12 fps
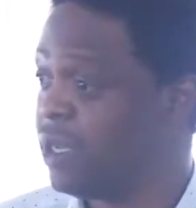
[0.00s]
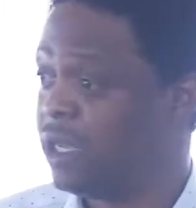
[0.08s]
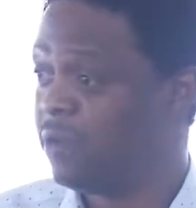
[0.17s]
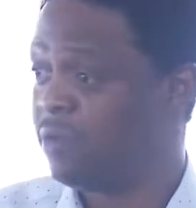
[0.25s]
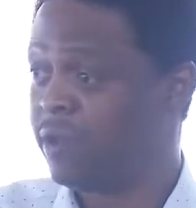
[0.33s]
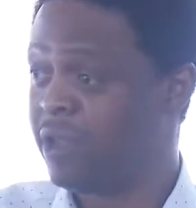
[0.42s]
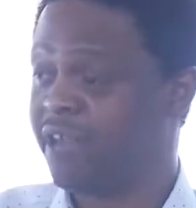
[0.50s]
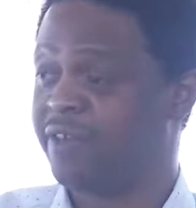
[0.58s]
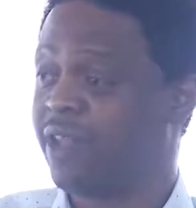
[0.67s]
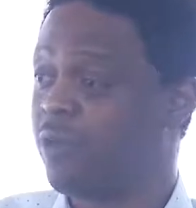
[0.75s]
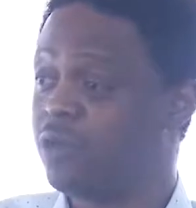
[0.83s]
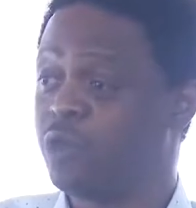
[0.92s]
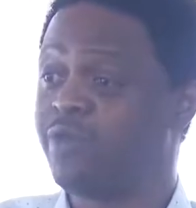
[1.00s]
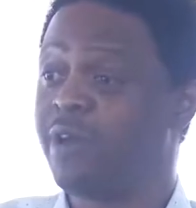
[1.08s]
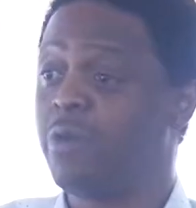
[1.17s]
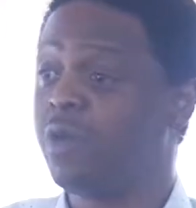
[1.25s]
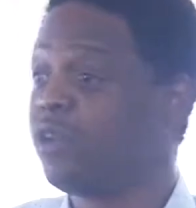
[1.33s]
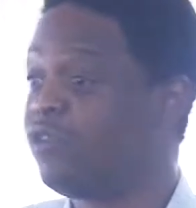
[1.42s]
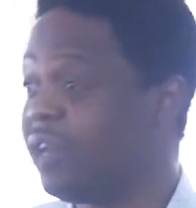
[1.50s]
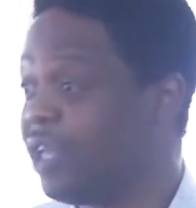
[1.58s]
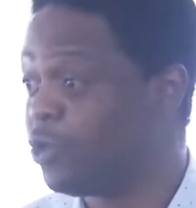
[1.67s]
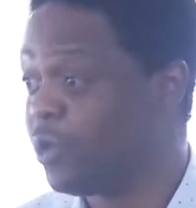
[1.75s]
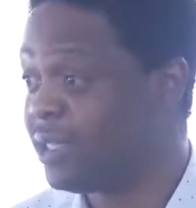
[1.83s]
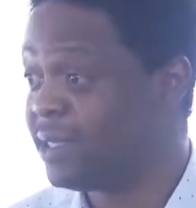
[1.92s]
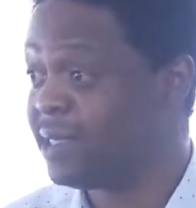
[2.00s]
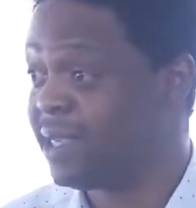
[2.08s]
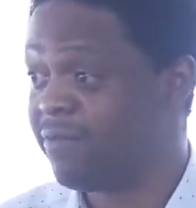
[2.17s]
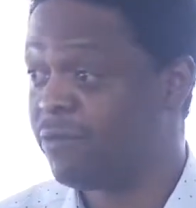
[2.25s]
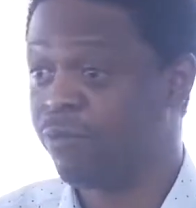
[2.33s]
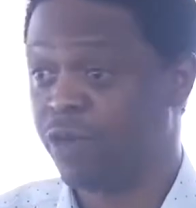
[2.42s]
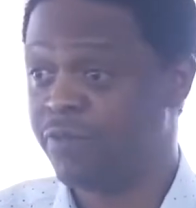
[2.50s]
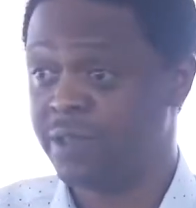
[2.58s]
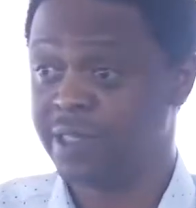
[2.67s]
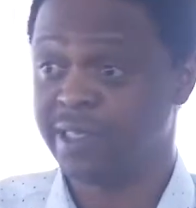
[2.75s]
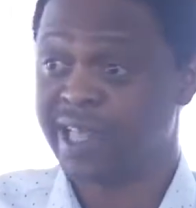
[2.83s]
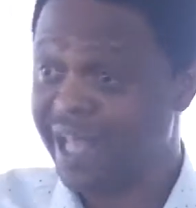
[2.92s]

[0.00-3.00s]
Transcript: In Esther, it was over 127 provinces.